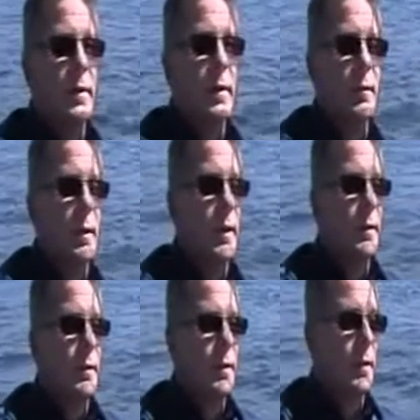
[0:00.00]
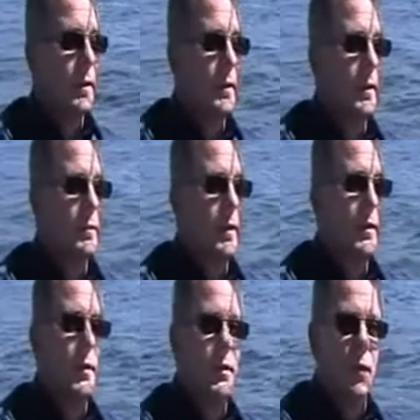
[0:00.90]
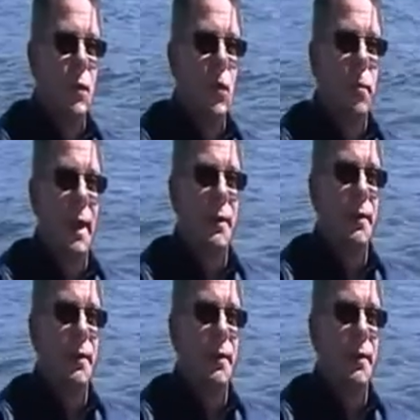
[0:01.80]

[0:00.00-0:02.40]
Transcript: Um, and uh, even if you go back